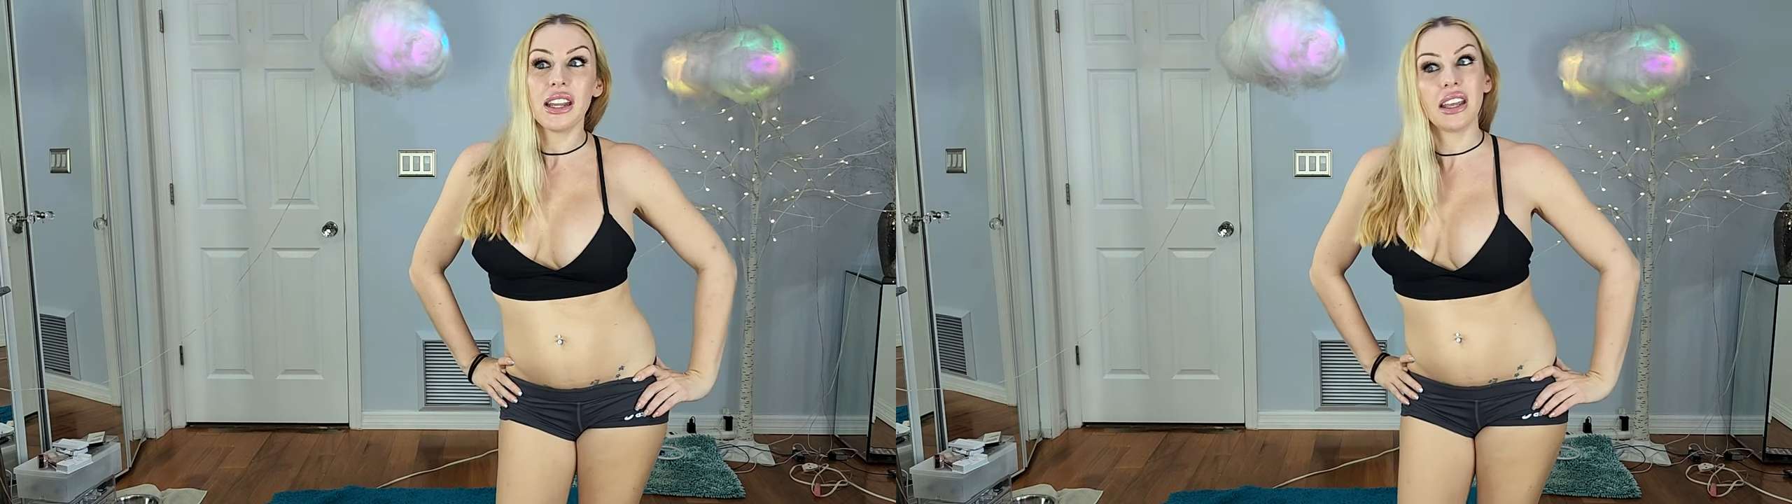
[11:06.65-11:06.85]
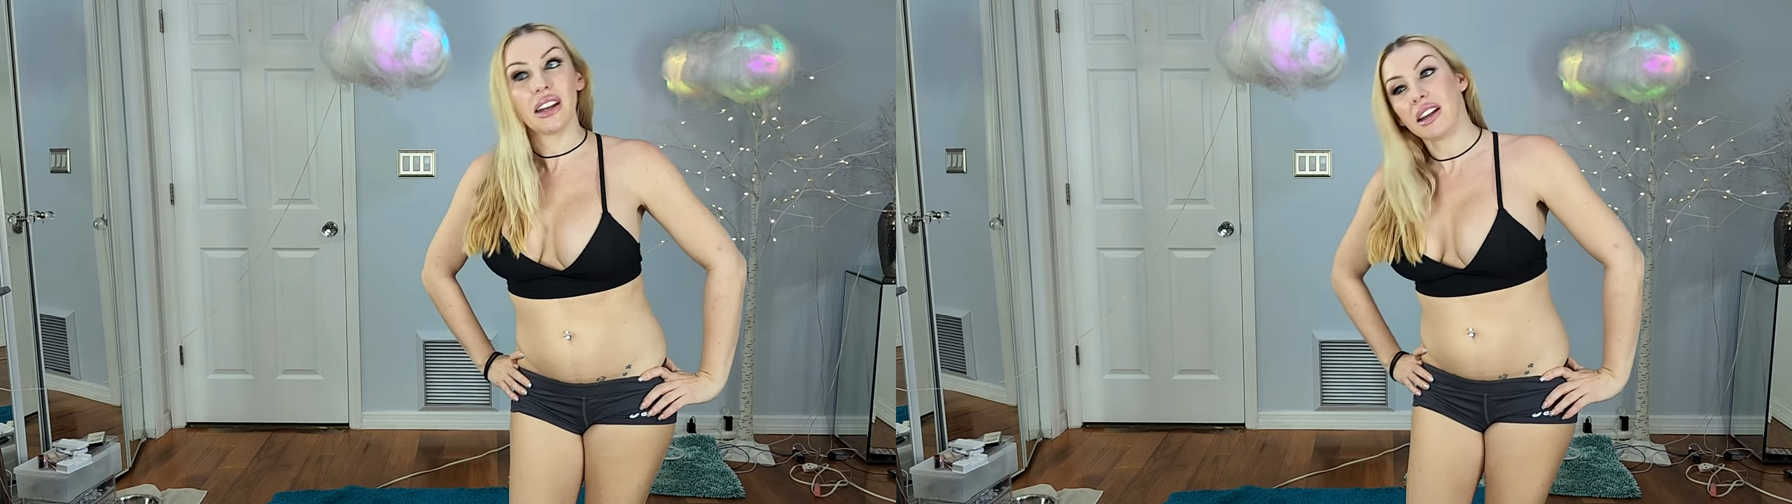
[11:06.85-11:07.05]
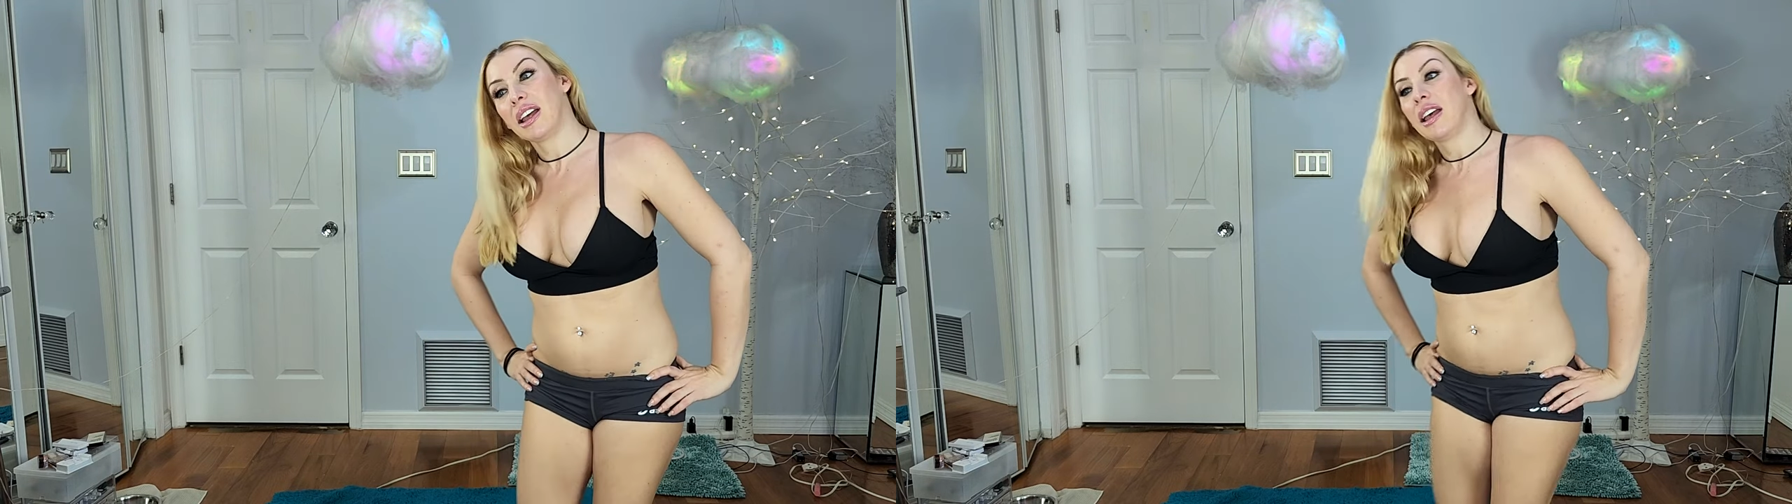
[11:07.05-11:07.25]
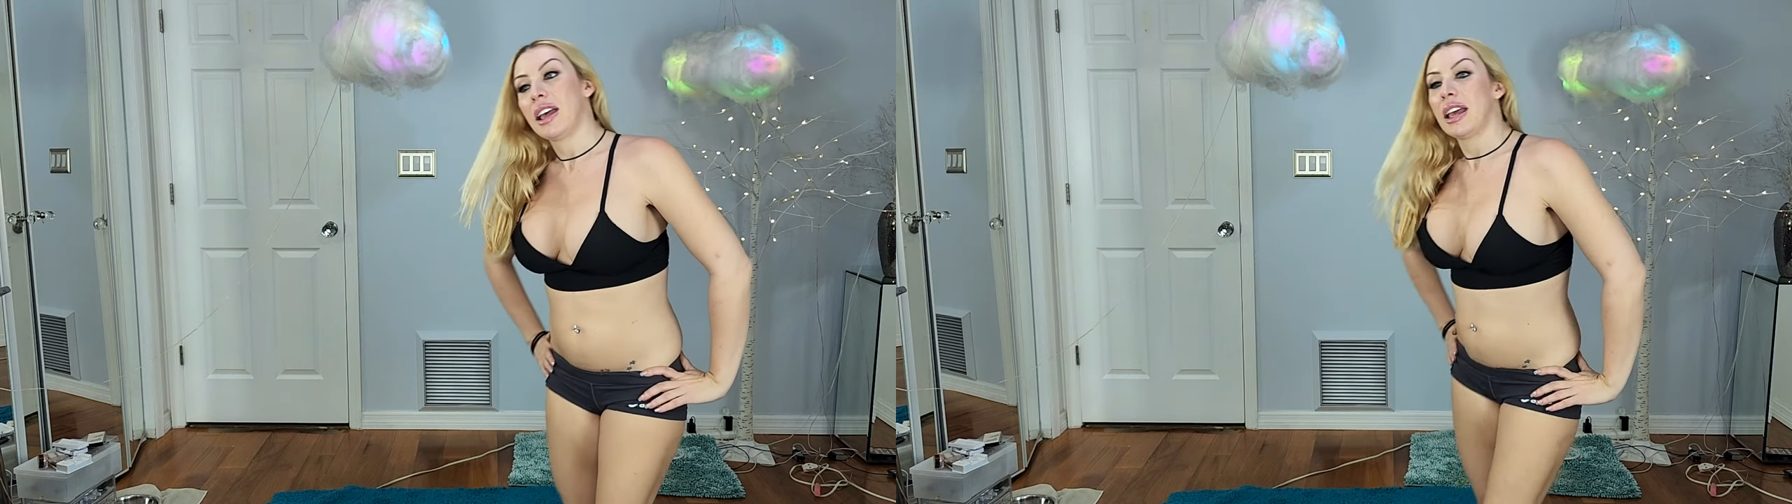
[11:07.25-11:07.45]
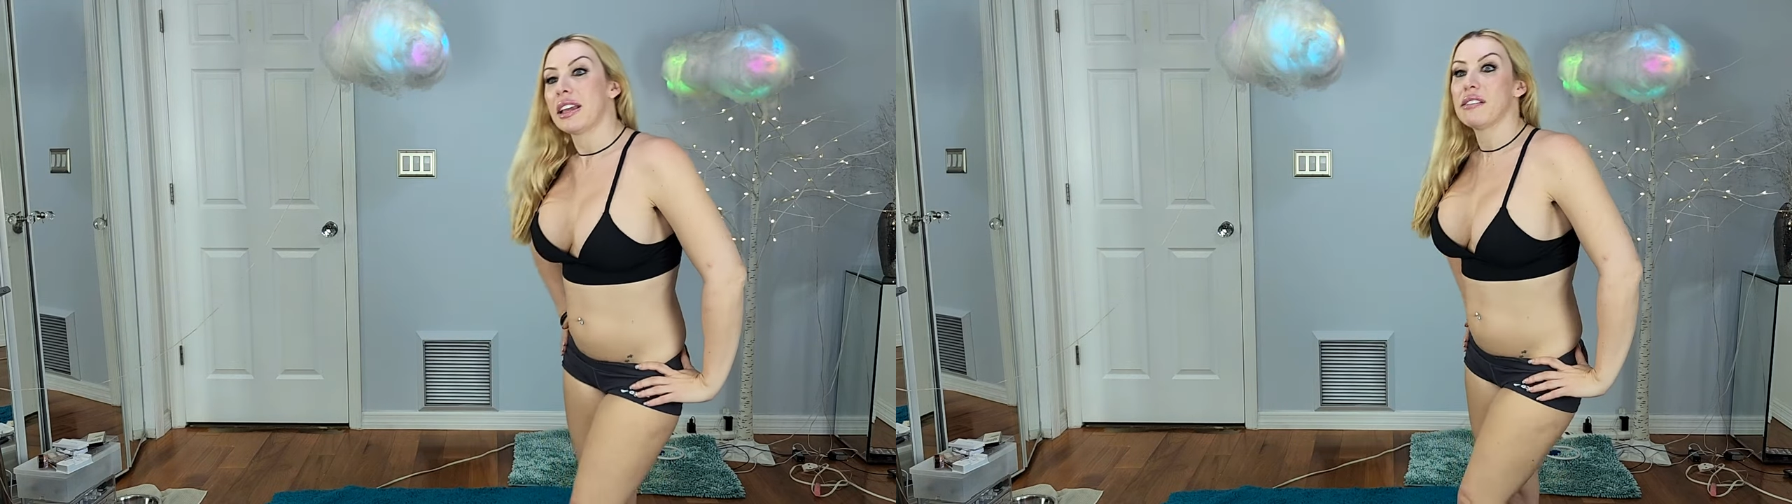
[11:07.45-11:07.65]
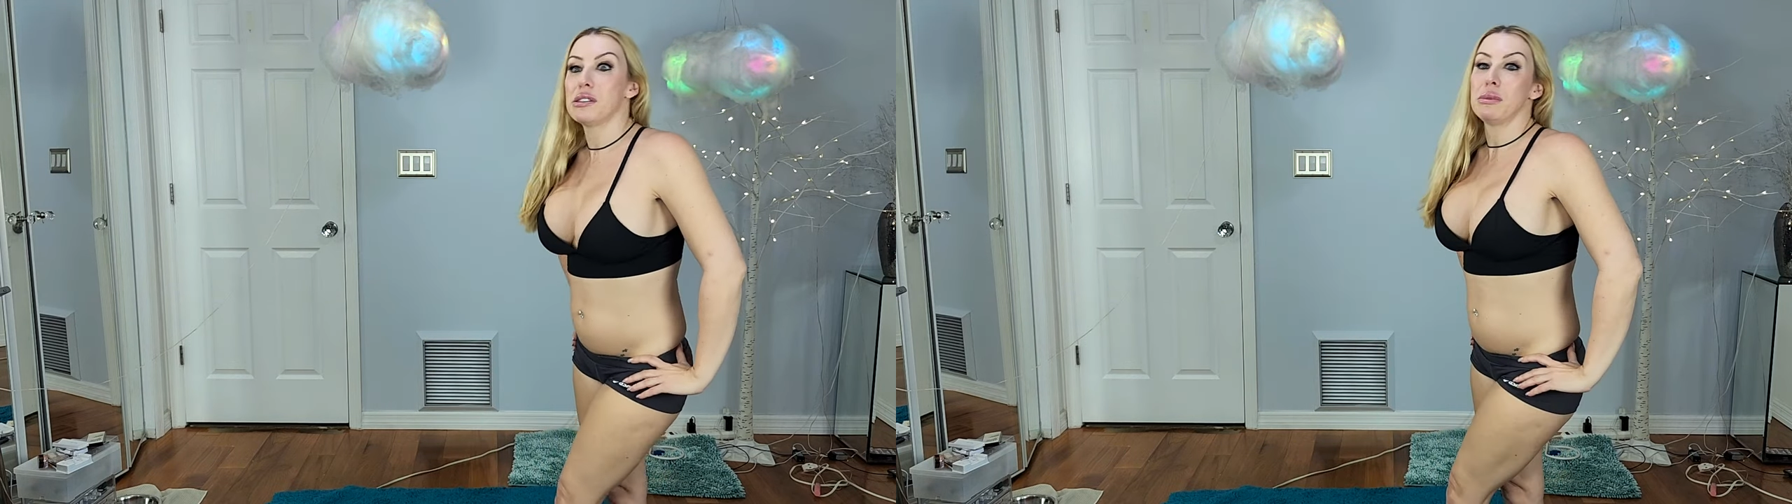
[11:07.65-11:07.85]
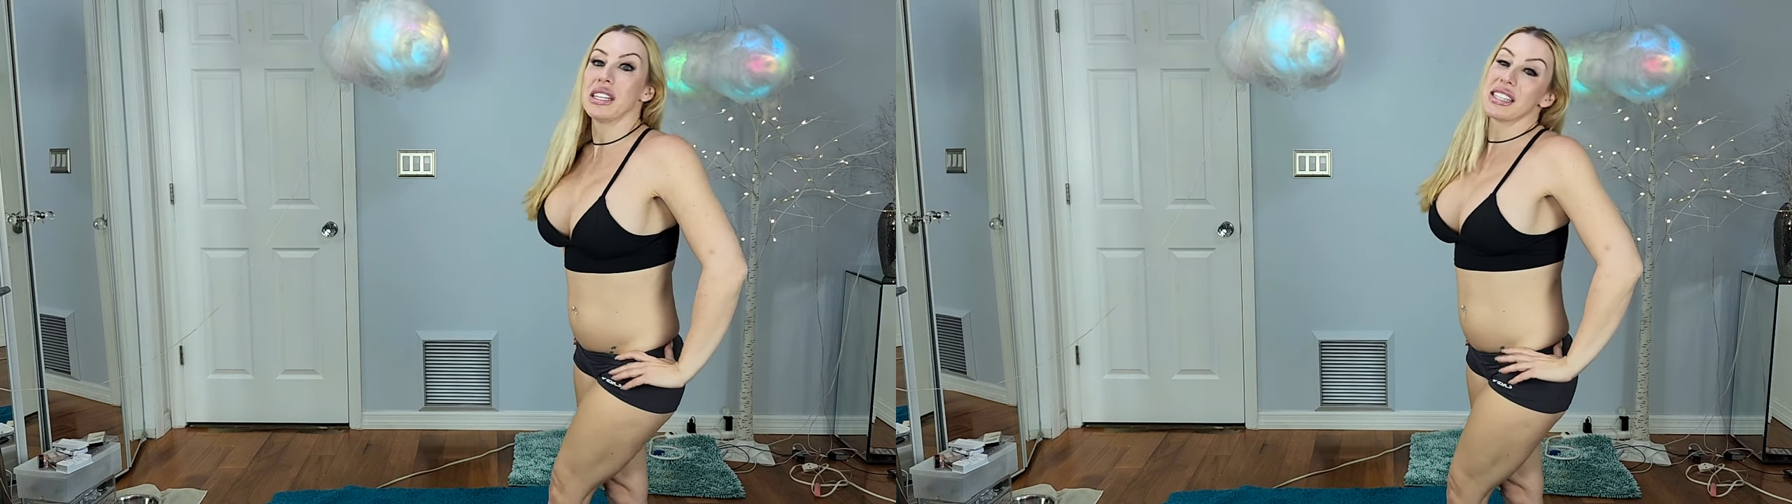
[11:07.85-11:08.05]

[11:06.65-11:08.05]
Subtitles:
It gives me